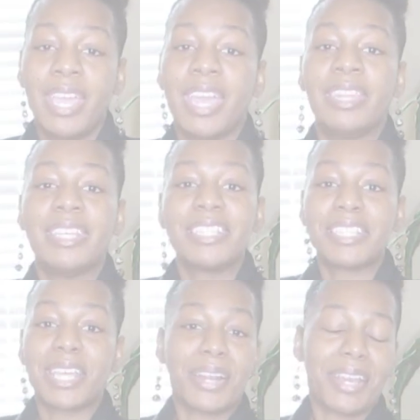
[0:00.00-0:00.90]
And this
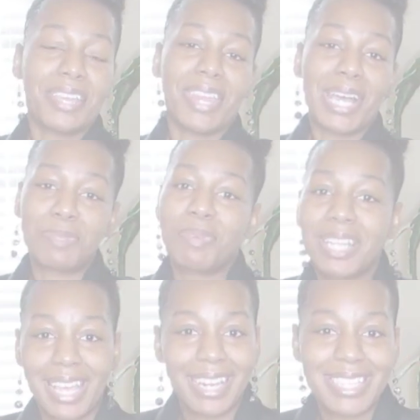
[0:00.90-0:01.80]
is an area that I spend
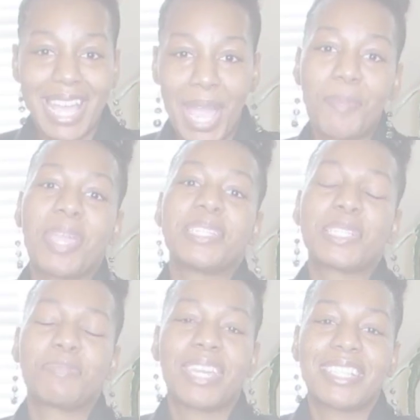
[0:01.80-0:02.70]
a lot of time in
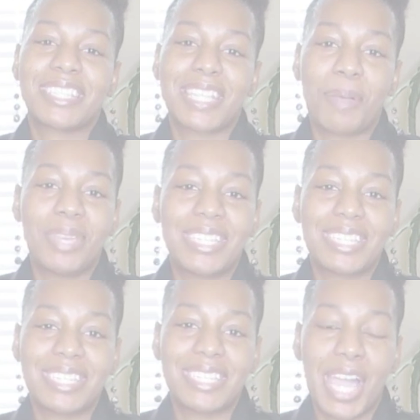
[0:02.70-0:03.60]
just because, as I
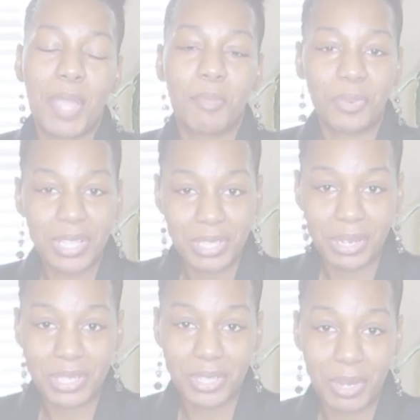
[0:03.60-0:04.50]
mentioned, I am a
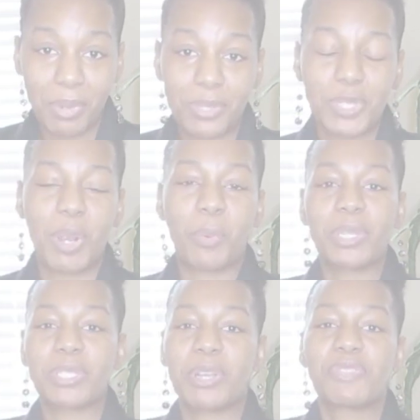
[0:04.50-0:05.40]
researcher and most of my
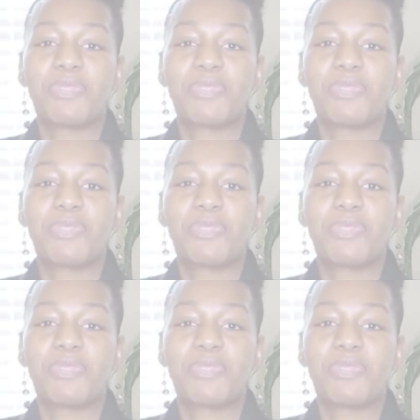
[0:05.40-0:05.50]
research